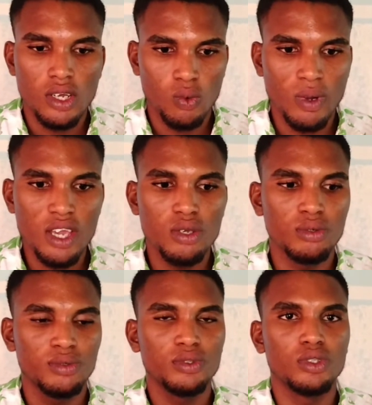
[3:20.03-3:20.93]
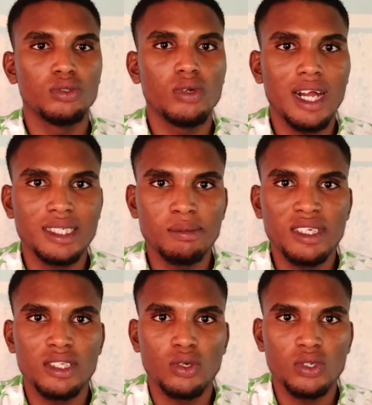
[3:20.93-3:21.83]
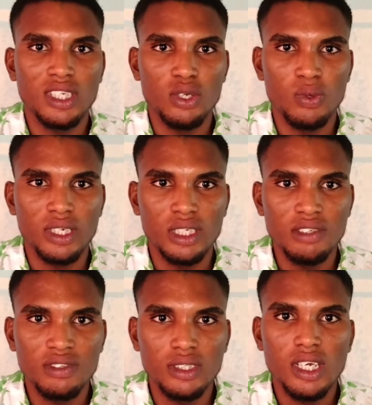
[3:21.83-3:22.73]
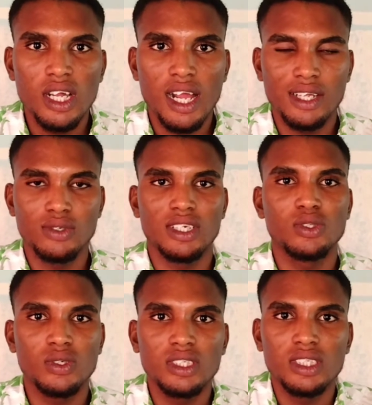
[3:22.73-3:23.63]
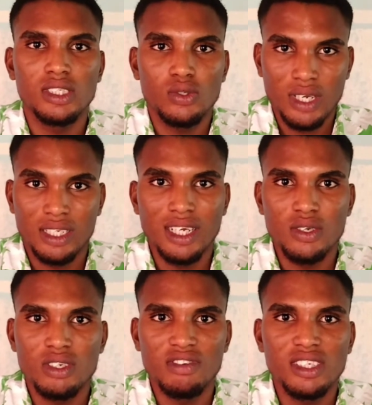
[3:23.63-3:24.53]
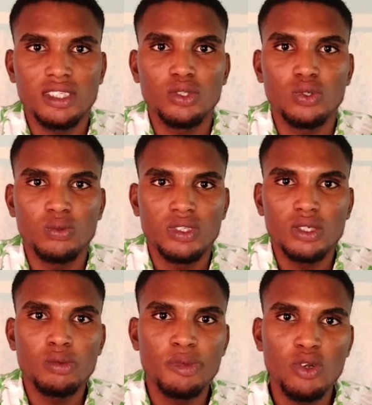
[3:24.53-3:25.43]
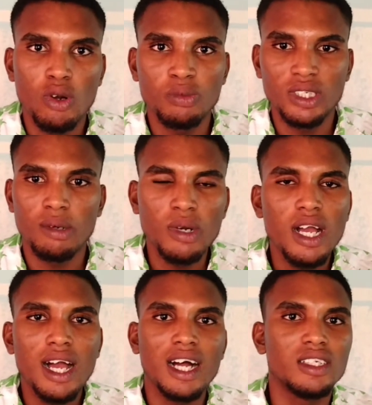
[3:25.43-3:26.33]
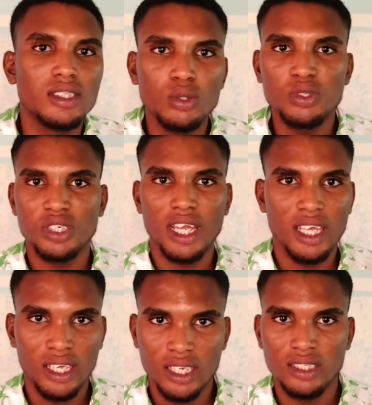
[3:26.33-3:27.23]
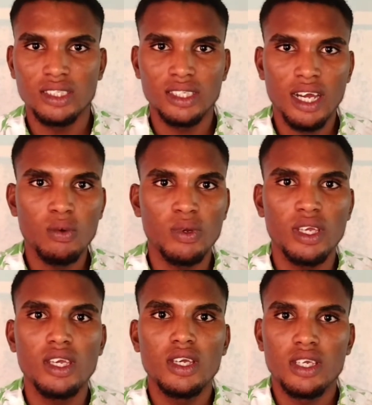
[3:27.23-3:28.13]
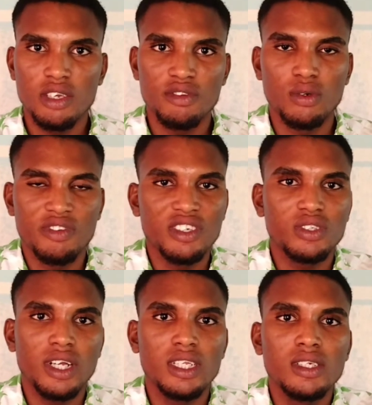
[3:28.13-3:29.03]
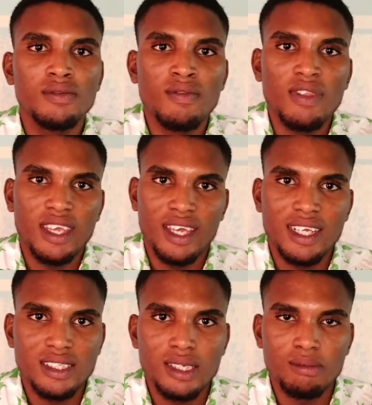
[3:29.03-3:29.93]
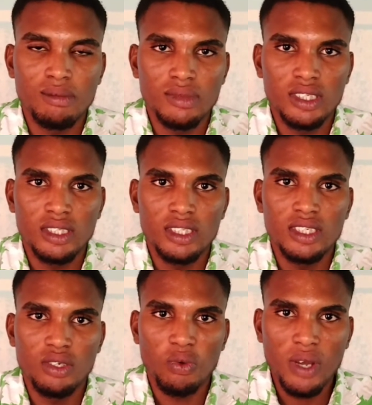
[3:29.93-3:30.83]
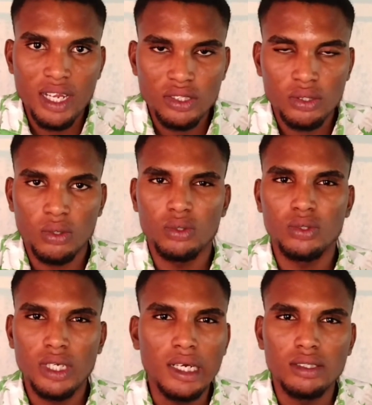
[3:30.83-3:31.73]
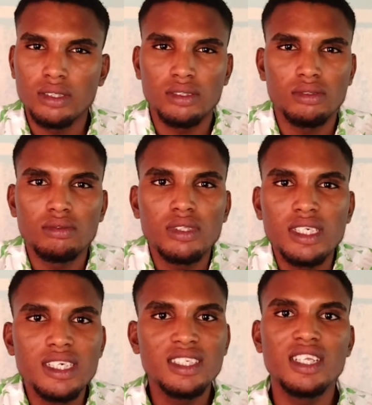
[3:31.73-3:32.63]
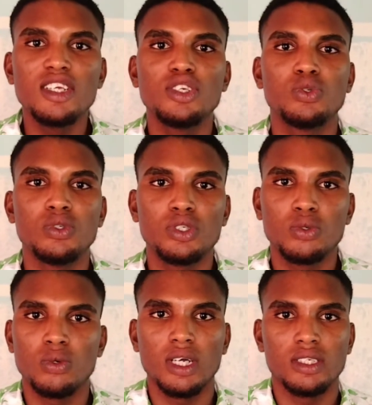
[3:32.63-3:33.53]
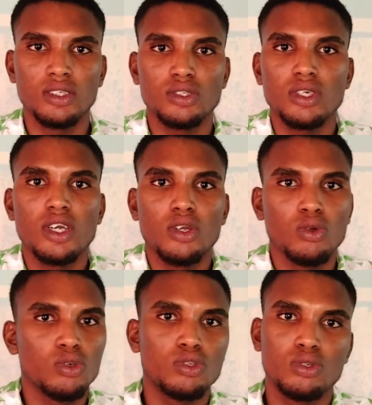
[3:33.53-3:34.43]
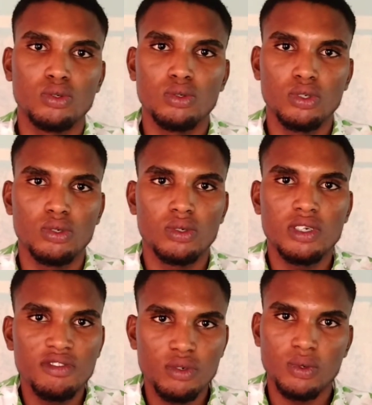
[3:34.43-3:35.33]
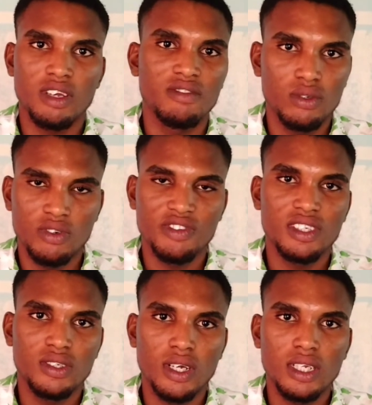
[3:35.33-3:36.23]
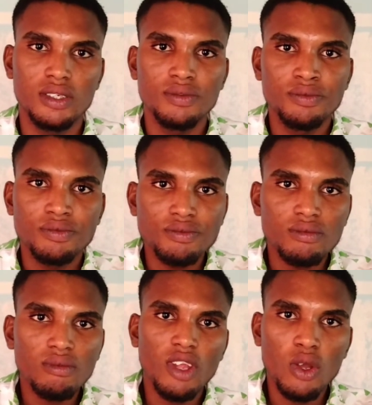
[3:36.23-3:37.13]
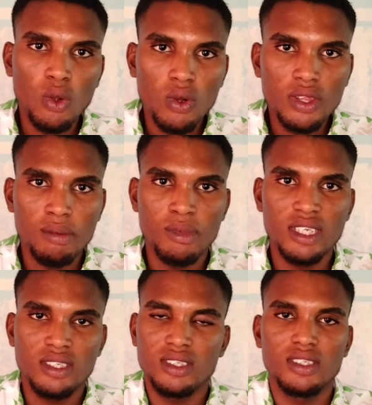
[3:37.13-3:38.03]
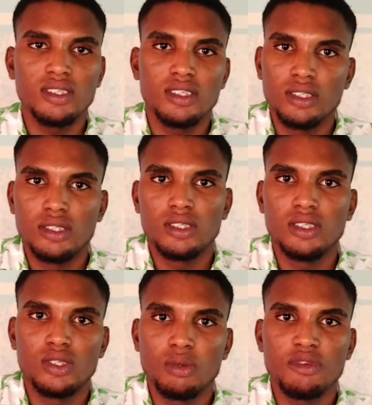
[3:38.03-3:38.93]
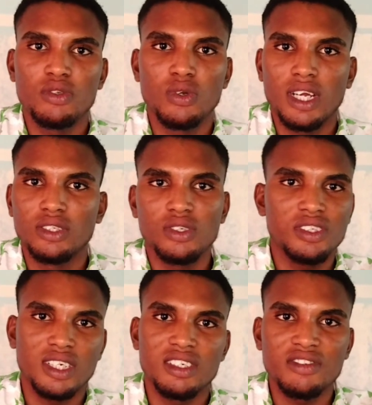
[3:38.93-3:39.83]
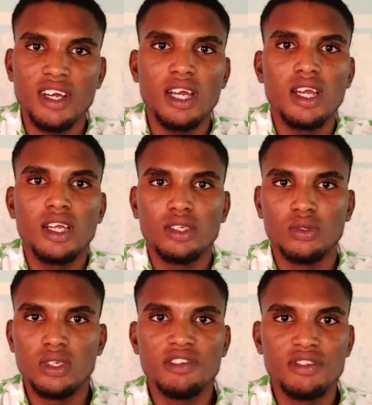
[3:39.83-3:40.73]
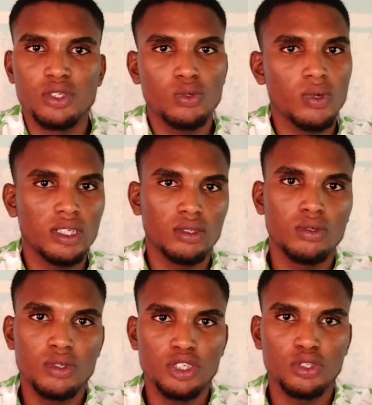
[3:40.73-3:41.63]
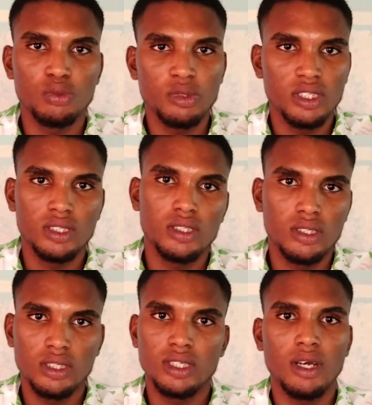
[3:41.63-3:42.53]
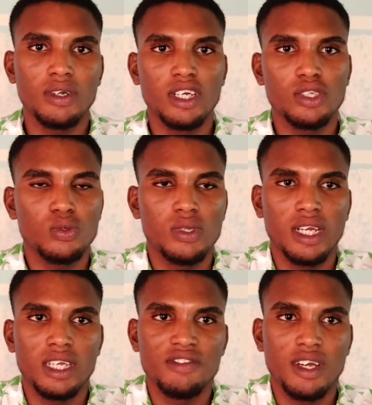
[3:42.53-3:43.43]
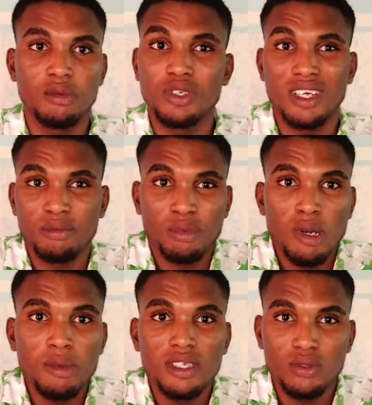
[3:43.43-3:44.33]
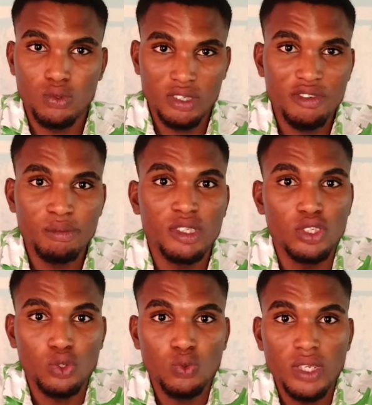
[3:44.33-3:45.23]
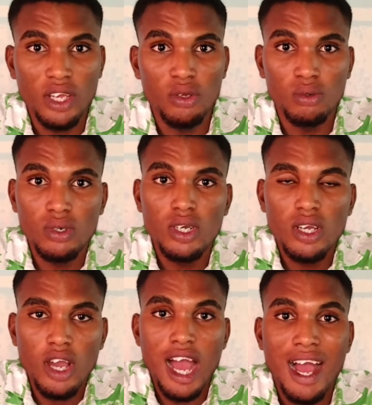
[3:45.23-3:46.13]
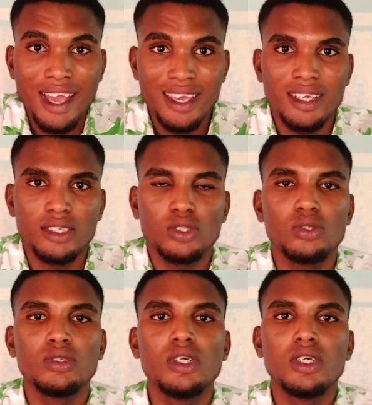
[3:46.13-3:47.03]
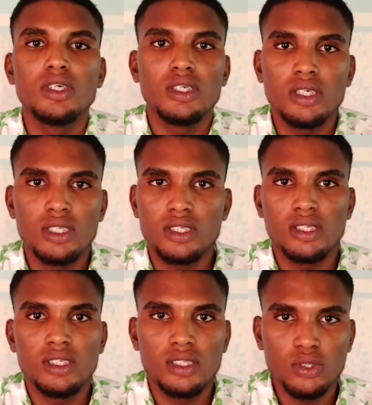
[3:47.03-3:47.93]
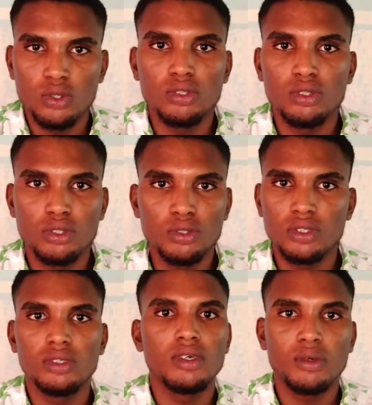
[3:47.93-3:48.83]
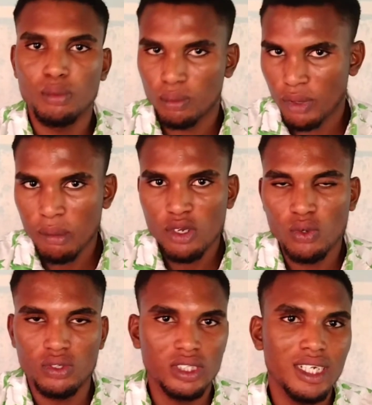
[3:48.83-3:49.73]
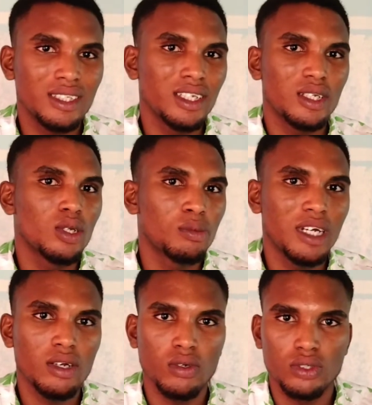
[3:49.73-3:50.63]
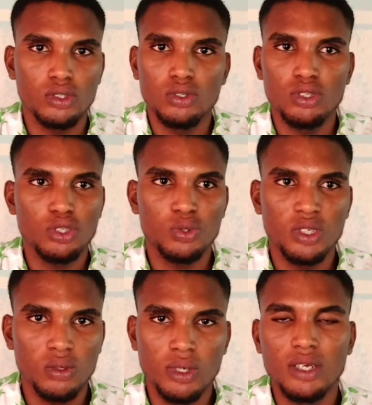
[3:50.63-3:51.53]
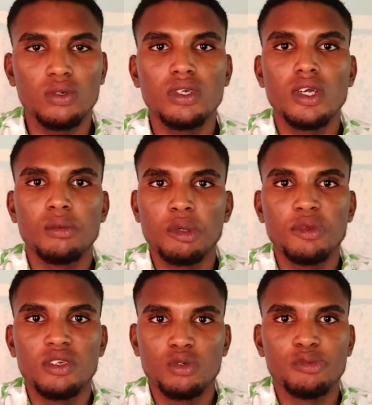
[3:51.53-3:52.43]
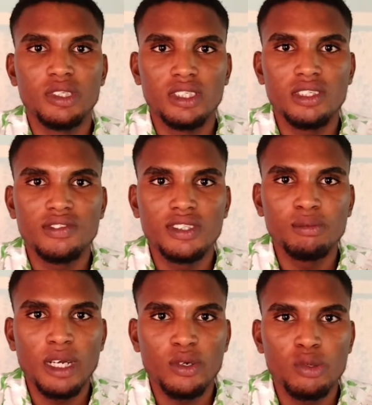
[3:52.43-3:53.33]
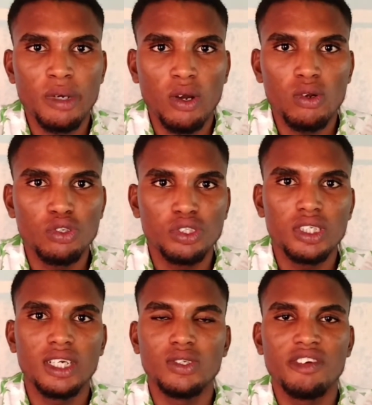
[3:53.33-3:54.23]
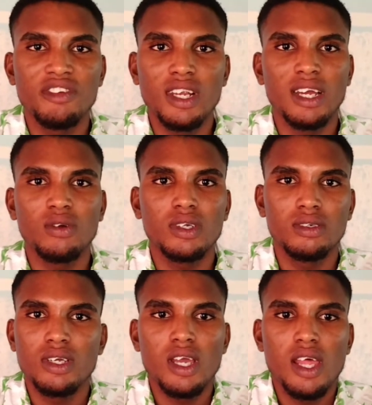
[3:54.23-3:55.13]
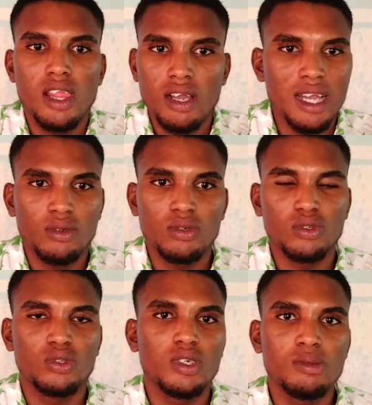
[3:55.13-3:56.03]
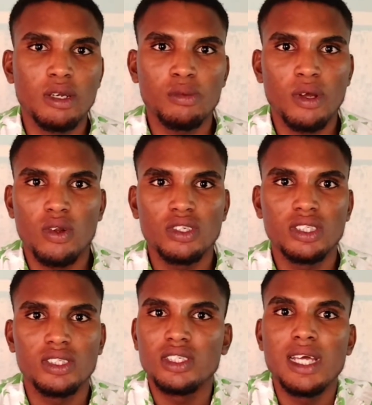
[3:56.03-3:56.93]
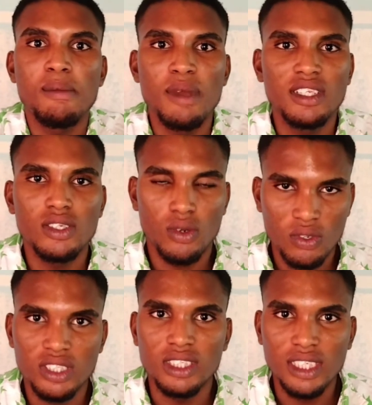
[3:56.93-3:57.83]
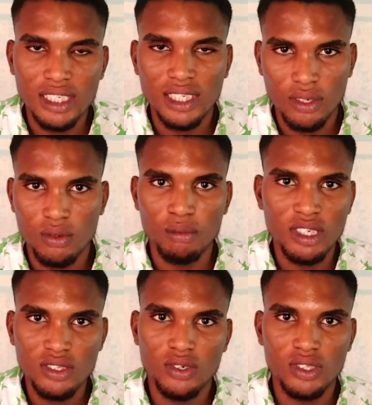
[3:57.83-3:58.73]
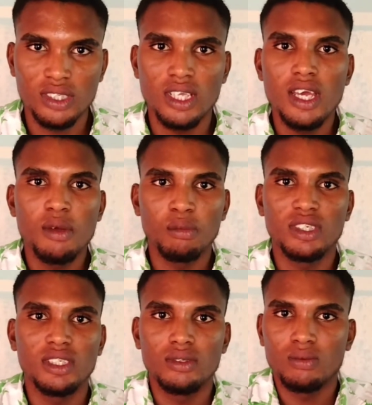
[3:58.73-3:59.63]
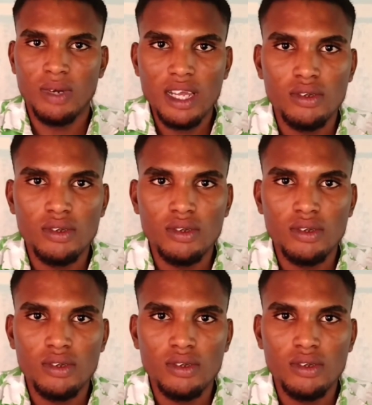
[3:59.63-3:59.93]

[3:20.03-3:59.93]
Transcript: While you've accepted the course that you were given and you are studying it, you are in that university, you could still pick up JAMB and still try again. That way, if you eventually get the required score, you can easily switch school and just go to if you eventually got the medicine, it's something you can just transfer, leave the school and go resume in that other school that gave you admission, and probably it could even be the school that you are in. So you should probably consider taking up that course. Don't just straight away. I know maybe you've been given microbiology and you're feeling like, okay, I don't want to study microbiology, it's either medicine or nothing. Yes, I know, medicine or nothing, but then why